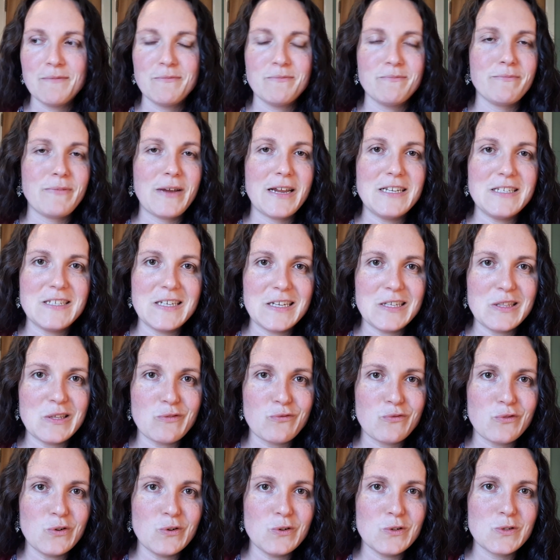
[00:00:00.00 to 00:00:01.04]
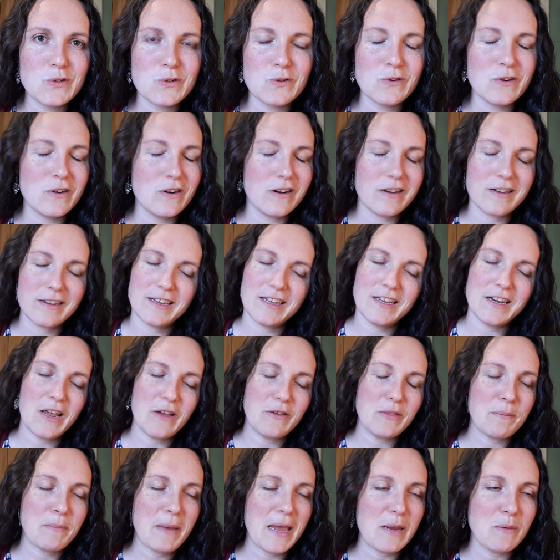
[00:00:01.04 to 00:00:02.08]
painting the front door,
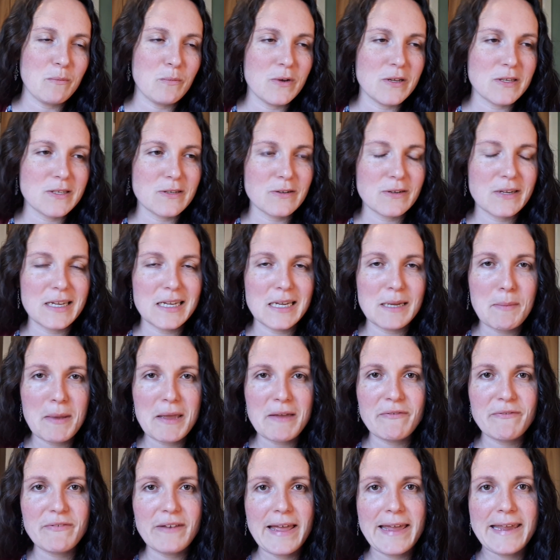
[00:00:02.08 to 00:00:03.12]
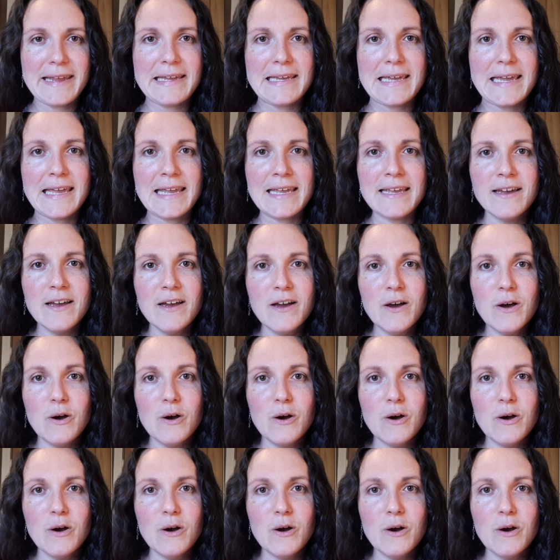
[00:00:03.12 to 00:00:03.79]
the paintwork's looking a bit flaky,